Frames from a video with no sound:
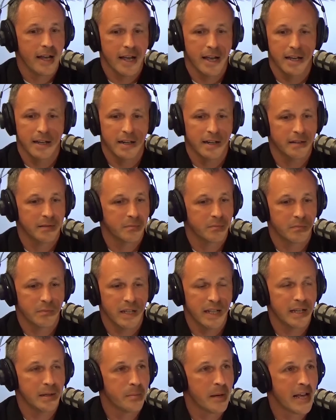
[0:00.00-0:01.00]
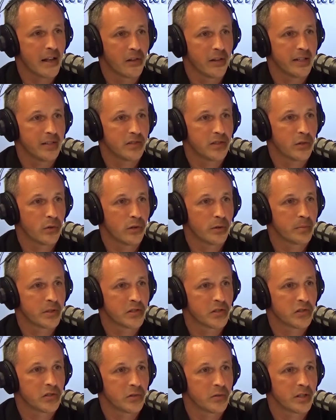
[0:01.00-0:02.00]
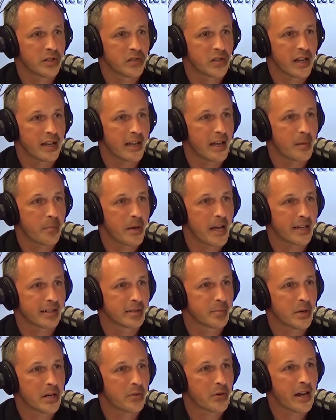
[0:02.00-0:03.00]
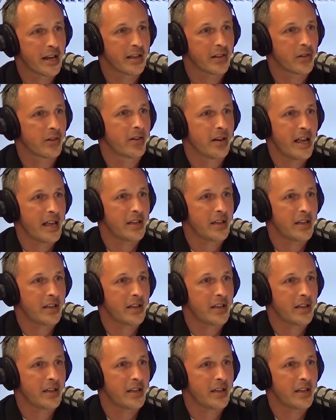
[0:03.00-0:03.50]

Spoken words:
And email it to him as soon as I got back to my regular